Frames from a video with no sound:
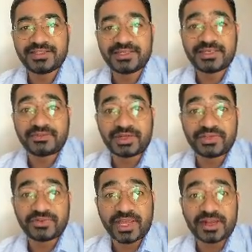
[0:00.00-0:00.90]
even you
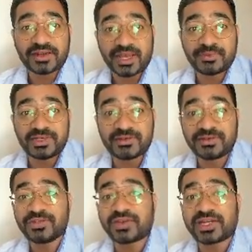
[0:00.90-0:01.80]
can, I mean,
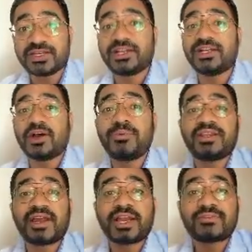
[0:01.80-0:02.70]
you can tell how many
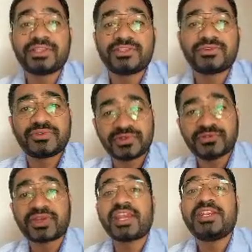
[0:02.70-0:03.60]
languages you know, you
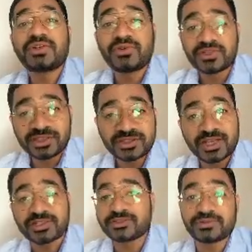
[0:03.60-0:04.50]
can include this
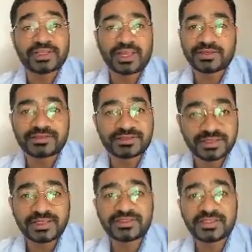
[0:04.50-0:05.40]
also. Yeah,
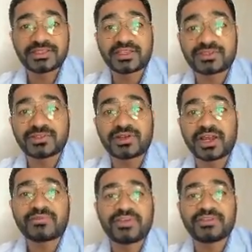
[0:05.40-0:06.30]
CNC is also
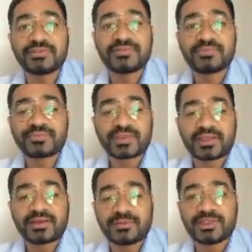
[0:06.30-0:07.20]
language.
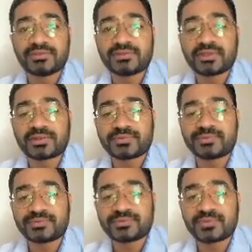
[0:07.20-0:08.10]
I
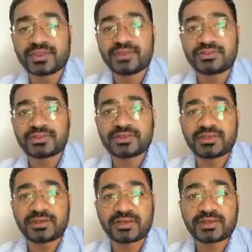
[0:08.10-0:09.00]
mean, it's
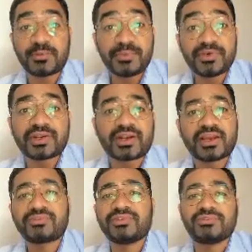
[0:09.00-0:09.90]
computer
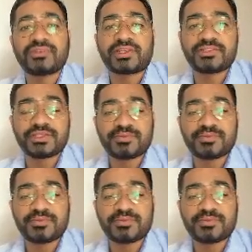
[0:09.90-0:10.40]
language, you can say.